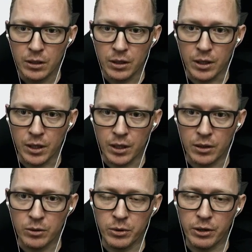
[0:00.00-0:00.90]
Uh,
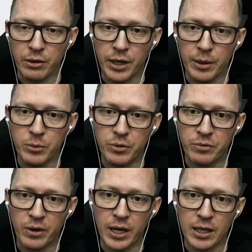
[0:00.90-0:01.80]
you want to name your
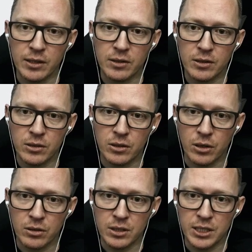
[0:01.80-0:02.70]
files
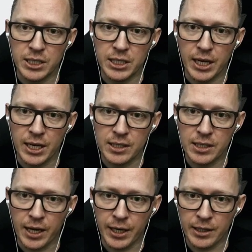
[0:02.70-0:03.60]

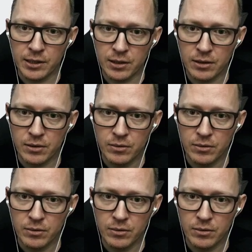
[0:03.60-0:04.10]
.gsx,